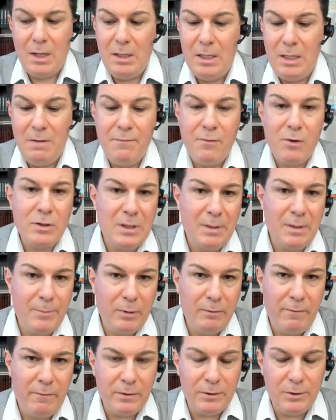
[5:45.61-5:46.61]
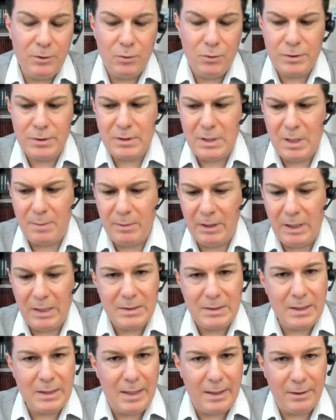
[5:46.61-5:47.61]
If, for example, we will use some
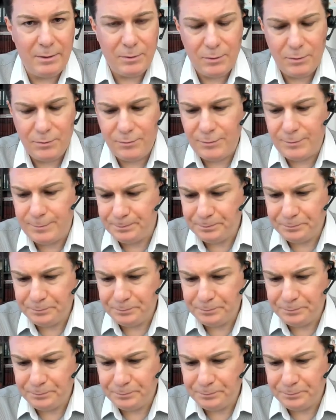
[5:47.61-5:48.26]
another kind of